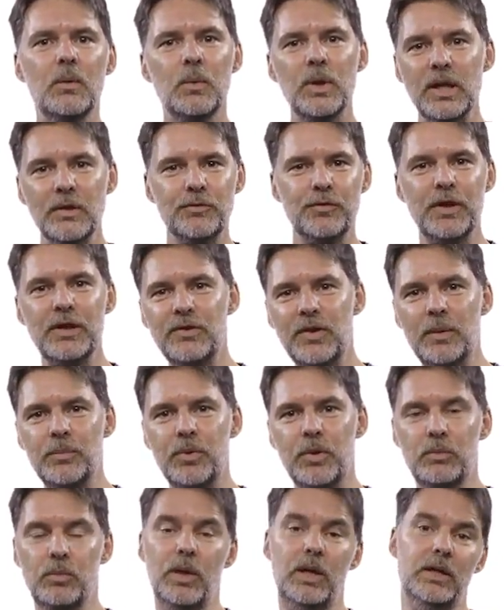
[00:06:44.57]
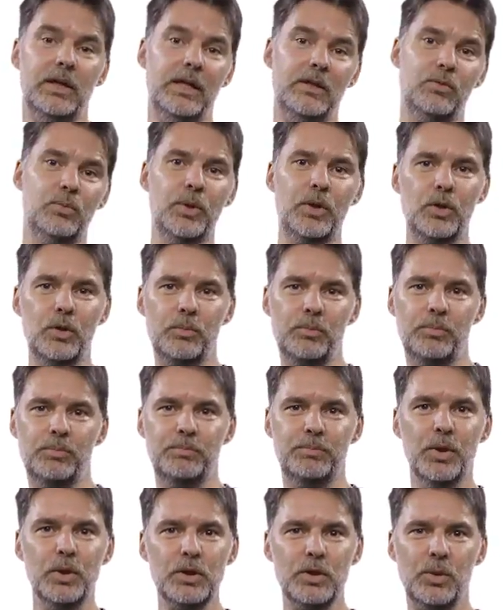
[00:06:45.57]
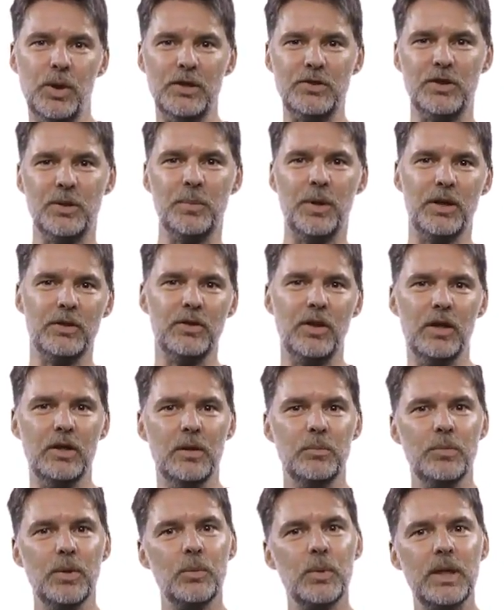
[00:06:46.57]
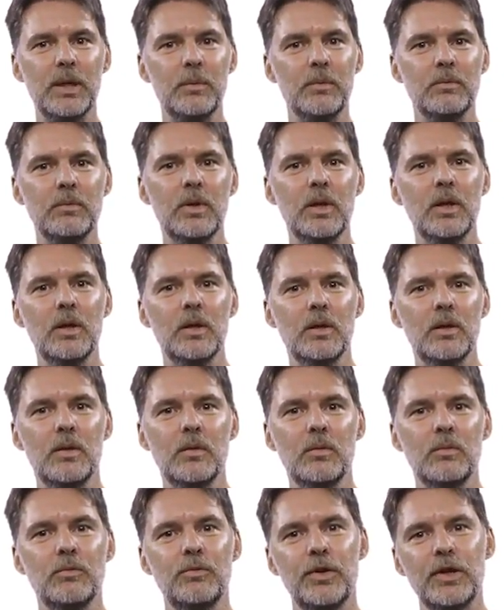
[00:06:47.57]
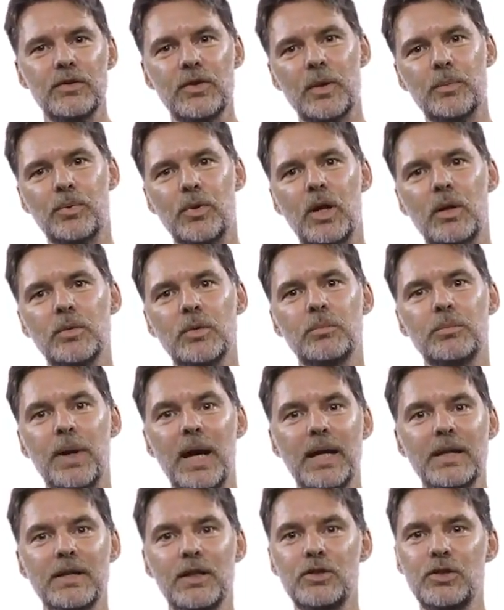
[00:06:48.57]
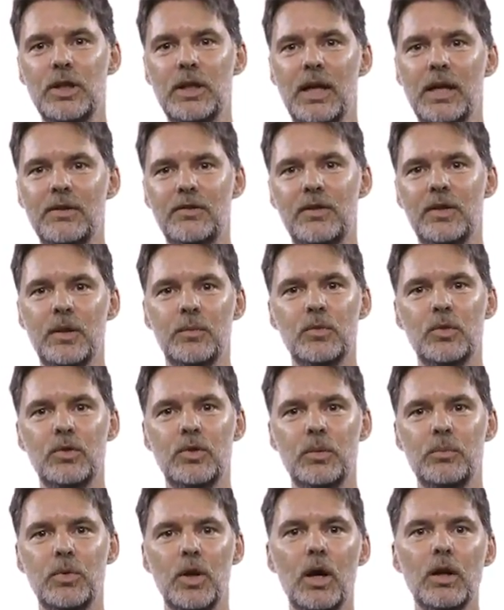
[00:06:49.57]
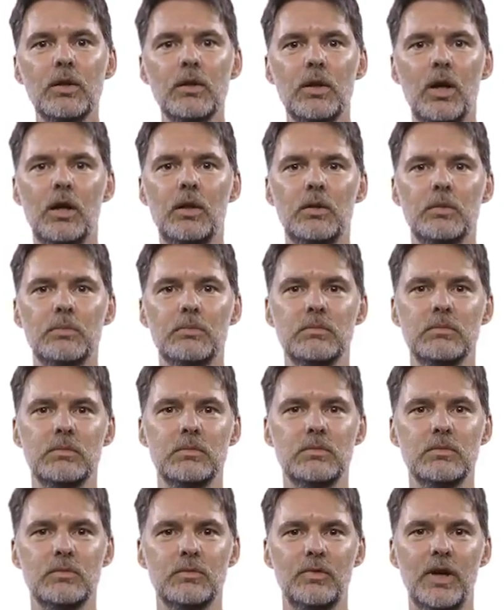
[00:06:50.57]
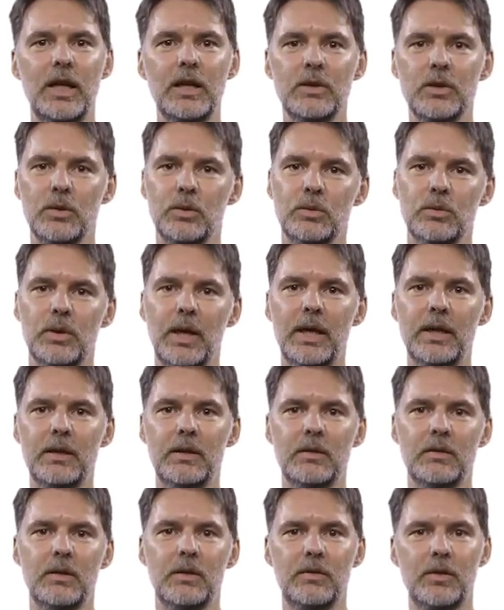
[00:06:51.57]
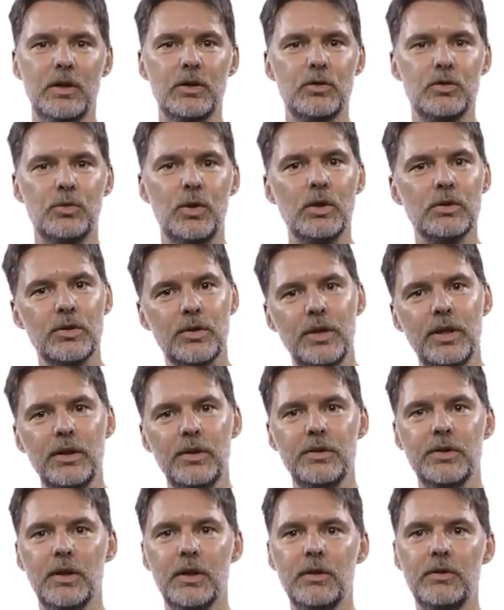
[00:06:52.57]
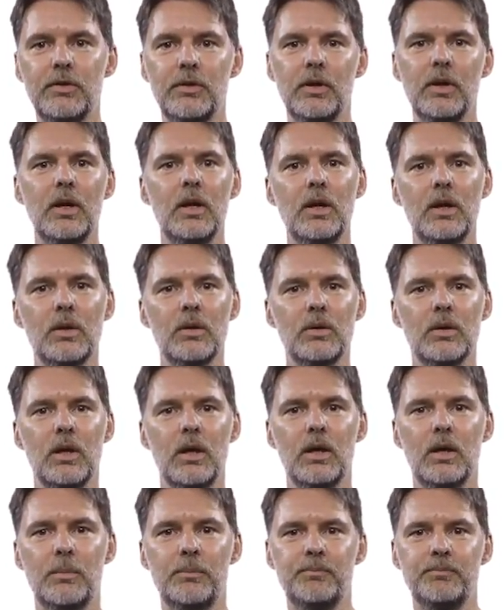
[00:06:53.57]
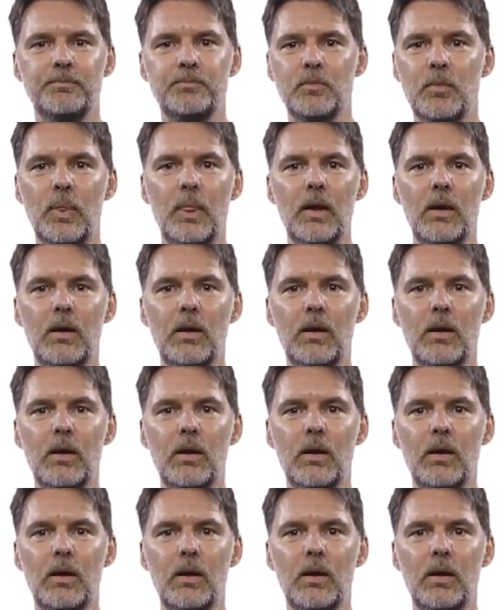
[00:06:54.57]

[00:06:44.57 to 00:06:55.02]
We can fix that problem. I guess we could put question marks on them, but we can fix that problem by initializing them to some non-null value like uh, the constructor here does. Um,